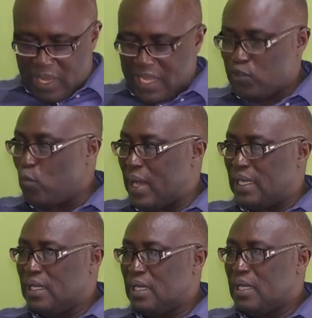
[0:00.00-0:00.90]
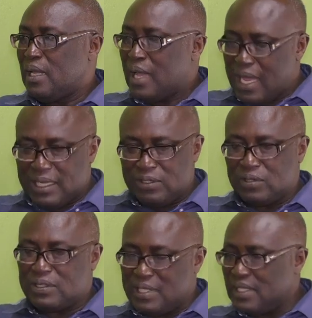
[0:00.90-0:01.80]
as one, and let
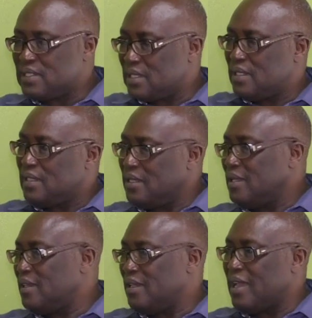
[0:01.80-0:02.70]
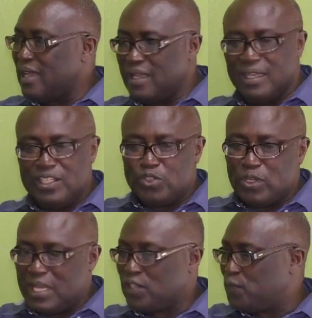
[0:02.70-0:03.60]
us taste each
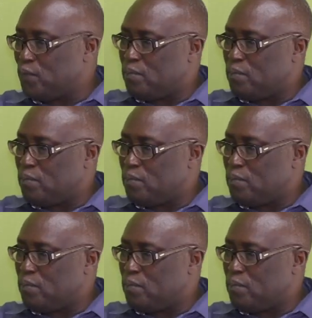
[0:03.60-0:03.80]
other's